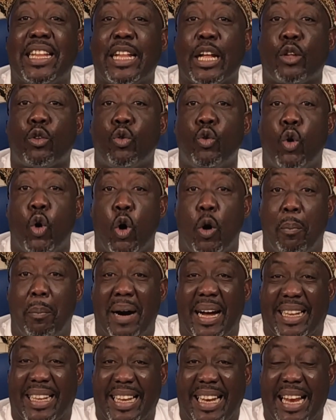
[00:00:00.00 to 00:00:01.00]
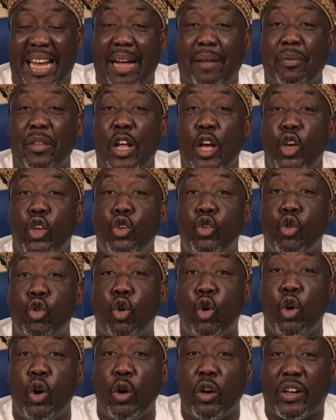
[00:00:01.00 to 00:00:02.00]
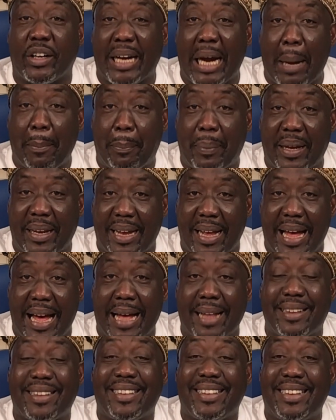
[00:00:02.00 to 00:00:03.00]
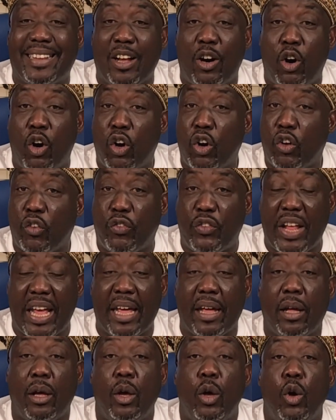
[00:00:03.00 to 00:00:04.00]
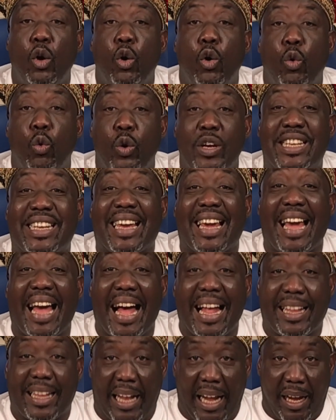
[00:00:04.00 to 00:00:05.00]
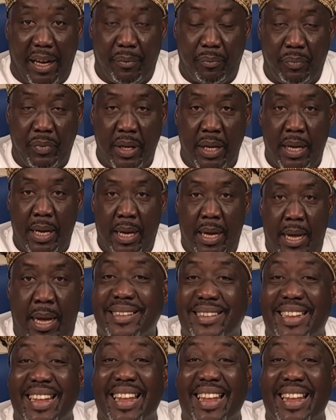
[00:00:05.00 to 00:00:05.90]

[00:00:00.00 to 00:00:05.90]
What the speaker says: present it to Obatala, you wrap it up all of them with cotton. And